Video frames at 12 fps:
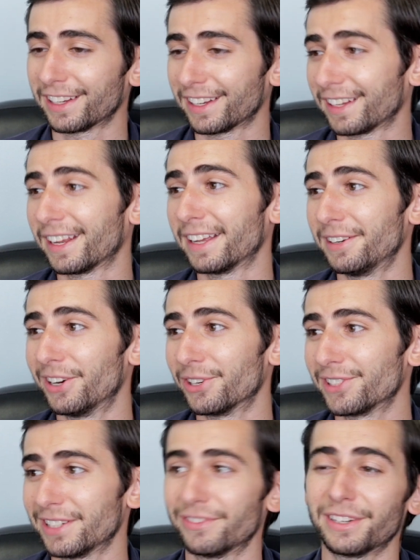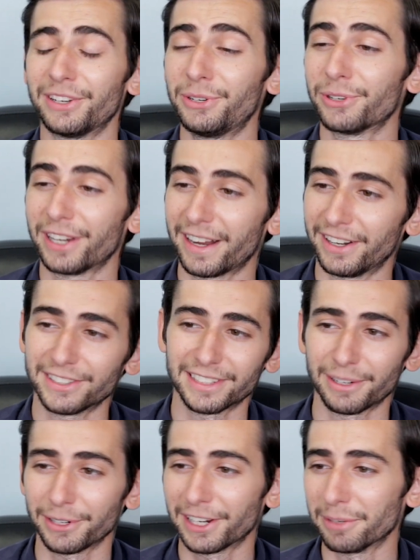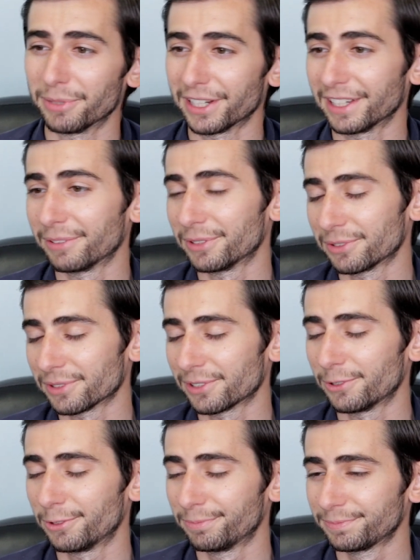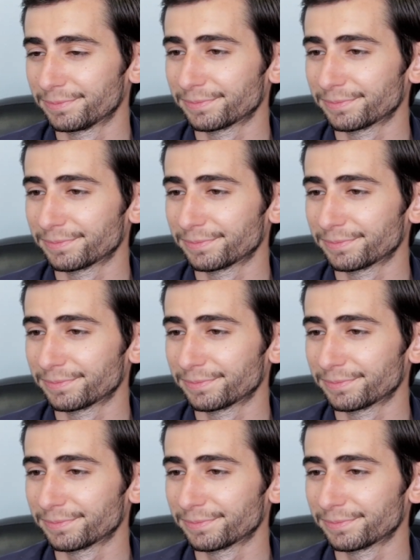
And then I noticed even newer hairs that were coming in, which was cool